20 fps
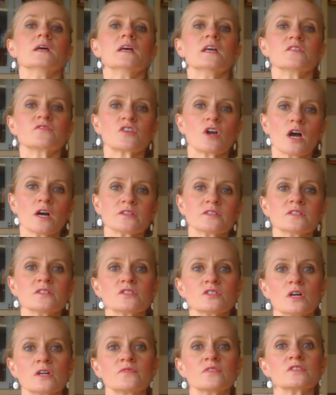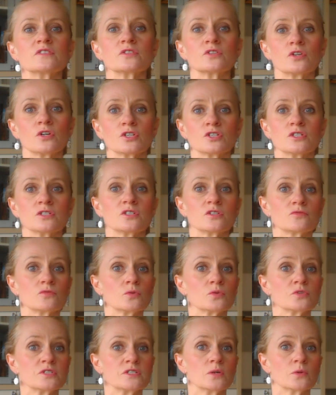If curtains, sofas and cushions are
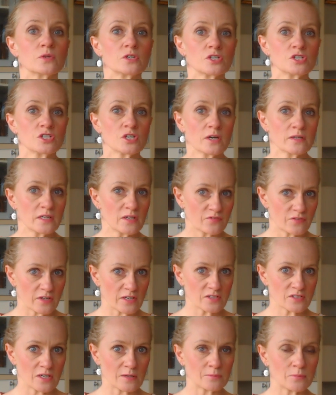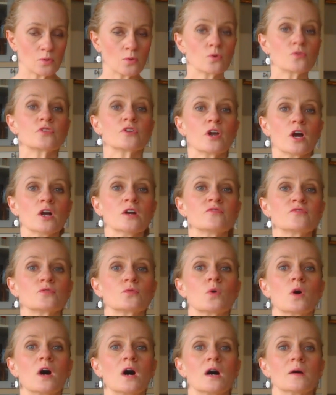all silk and shiny, for example, the
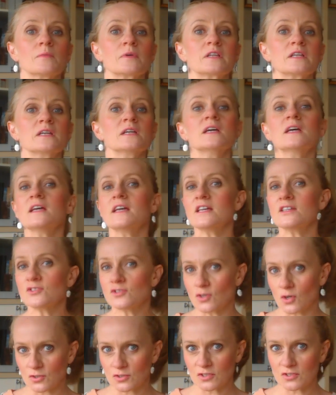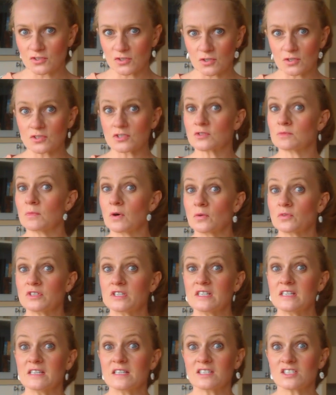overall harmony is not as good as
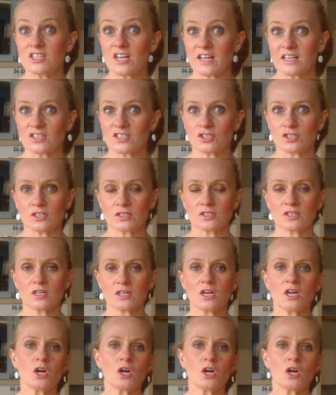multi-textured.